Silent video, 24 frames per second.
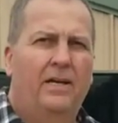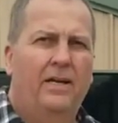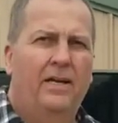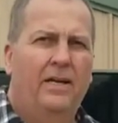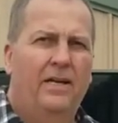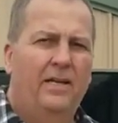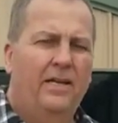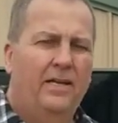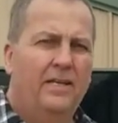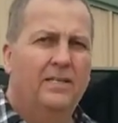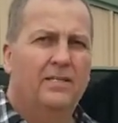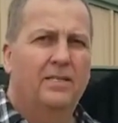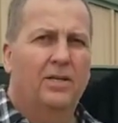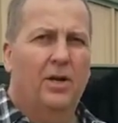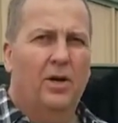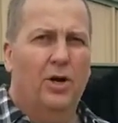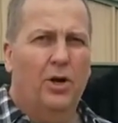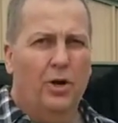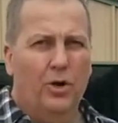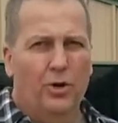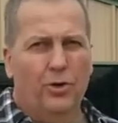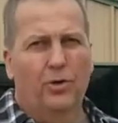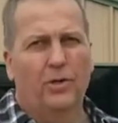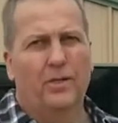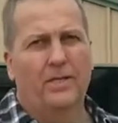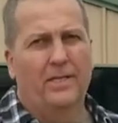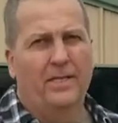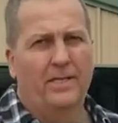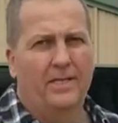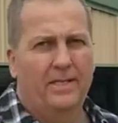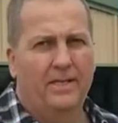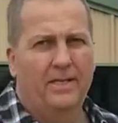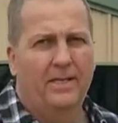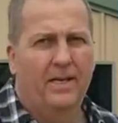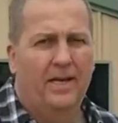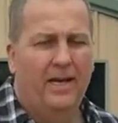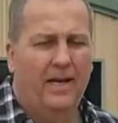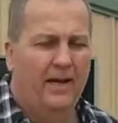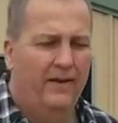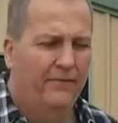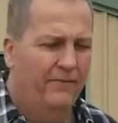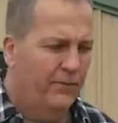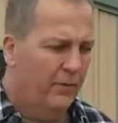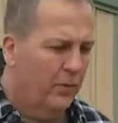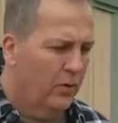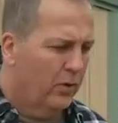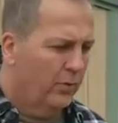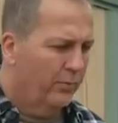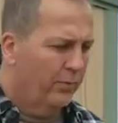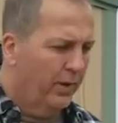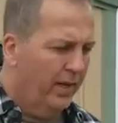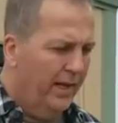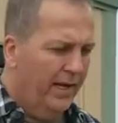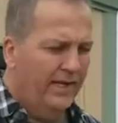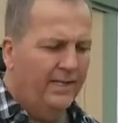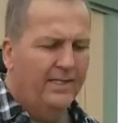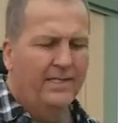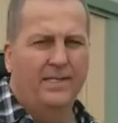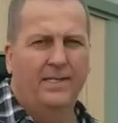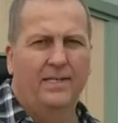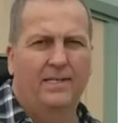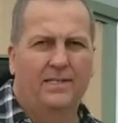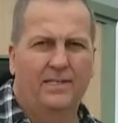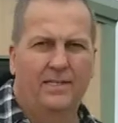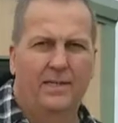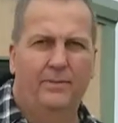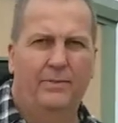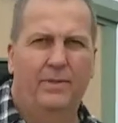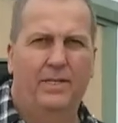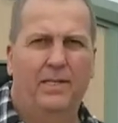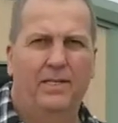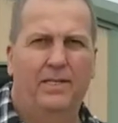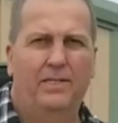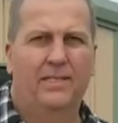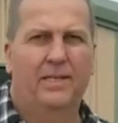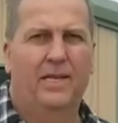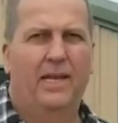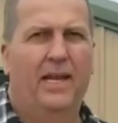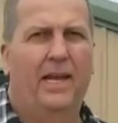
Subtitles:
It is early for planting some of these,